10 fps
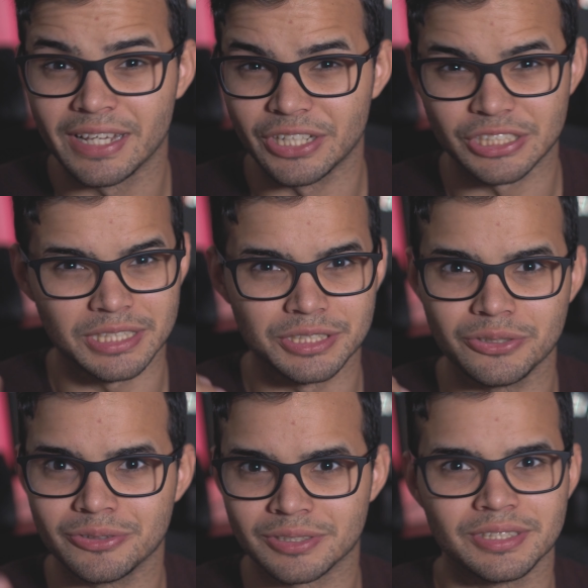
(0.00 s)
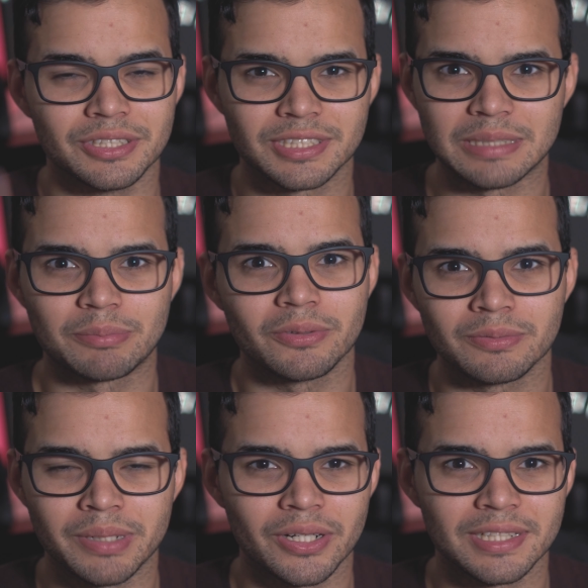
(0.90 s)
you're just going to use your simple
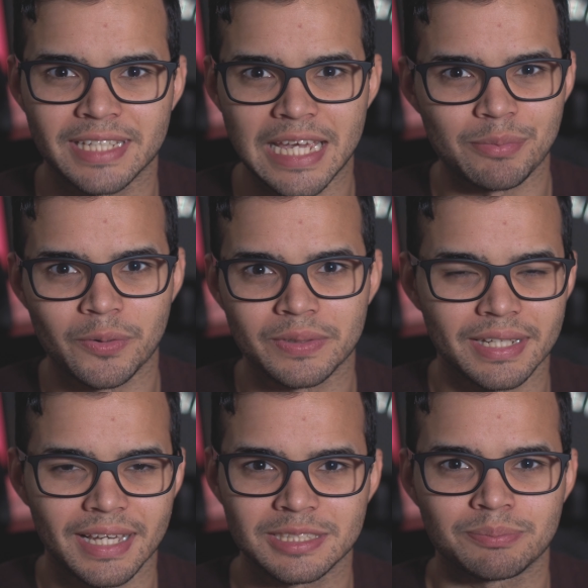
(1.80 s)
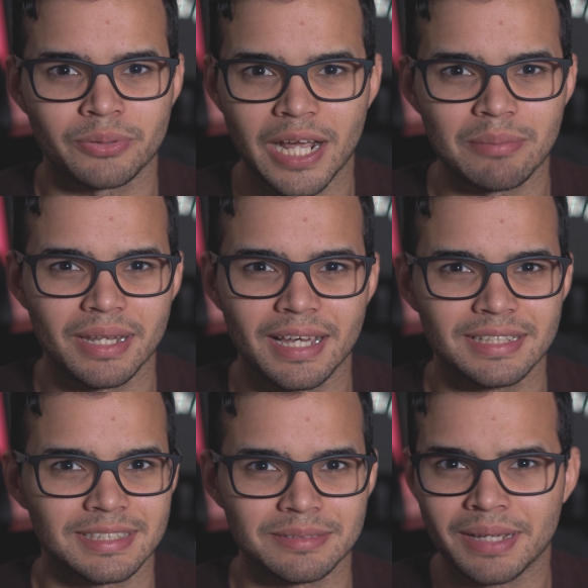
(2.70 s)
mirrorless camera with a nice prime
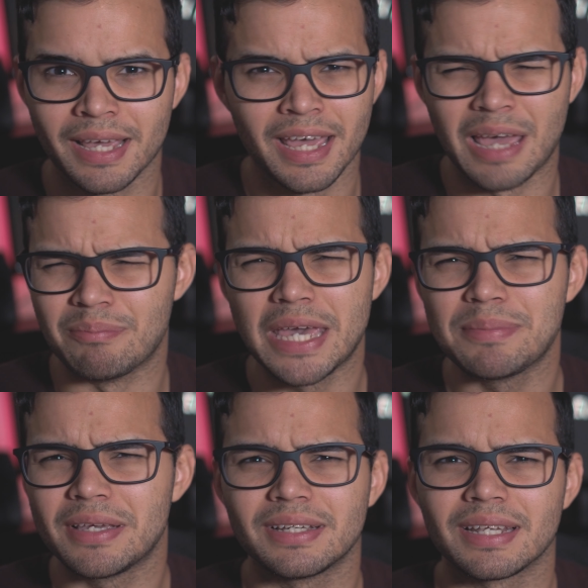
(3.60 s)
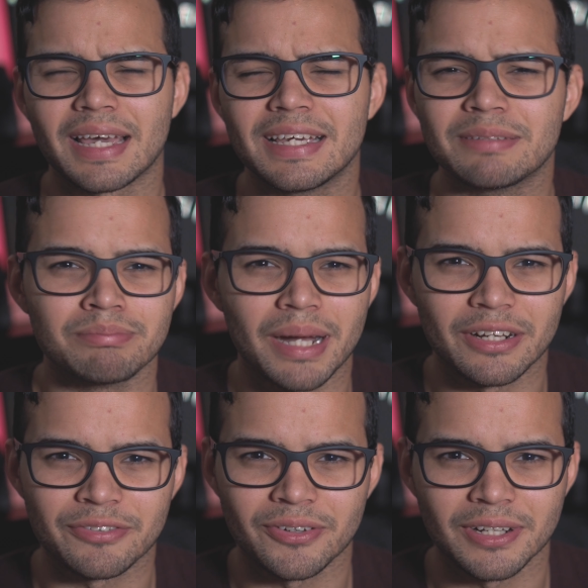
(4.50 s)
lens and maybe a light
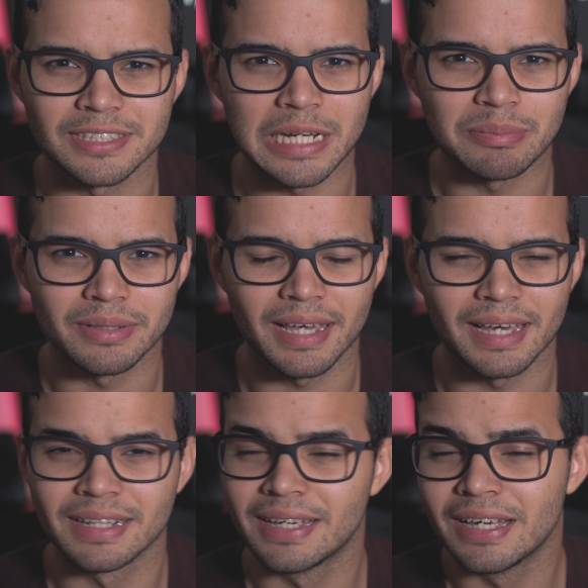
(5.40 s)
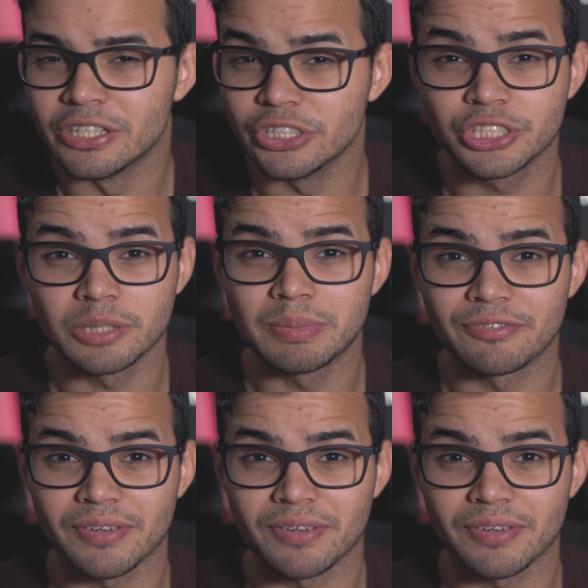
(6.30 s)
microphone on top of that, you should be